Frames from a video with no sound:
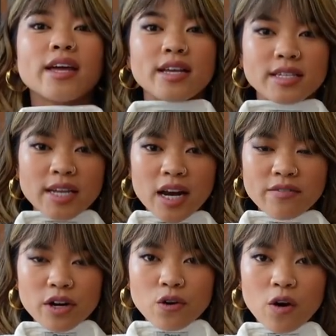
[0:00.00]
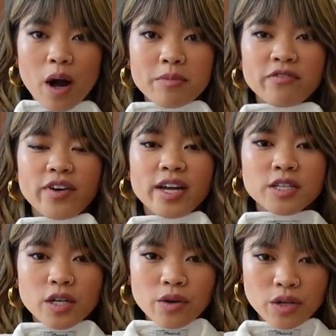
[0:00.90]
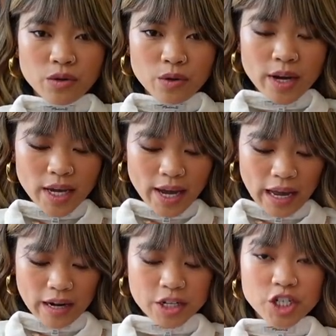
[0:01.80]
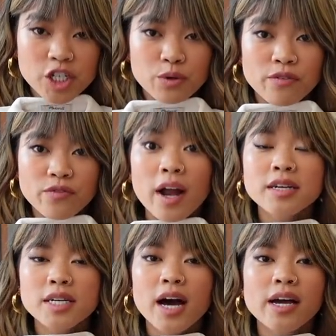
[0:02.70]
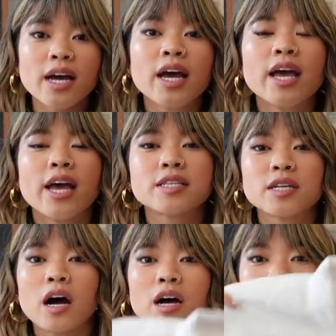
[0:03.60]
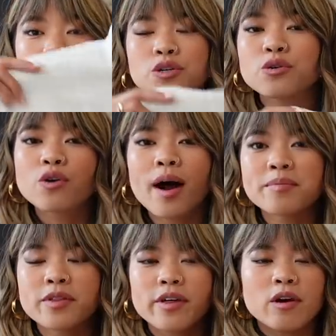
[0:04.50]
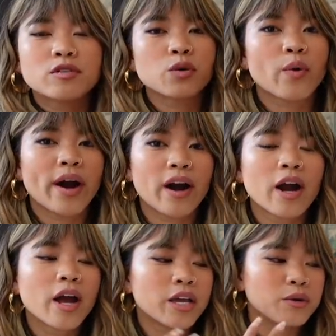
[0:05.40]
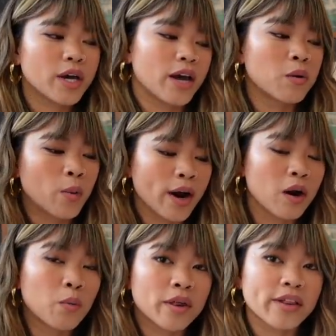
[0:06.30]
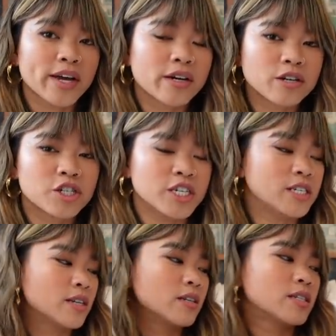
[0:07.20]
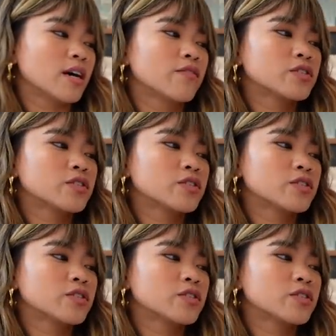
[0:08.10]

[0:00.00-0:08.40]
is kind of a cropped fit so you can just do a front tuck. It's not too cropped though to where you can't wear it with like your jeans and stuff.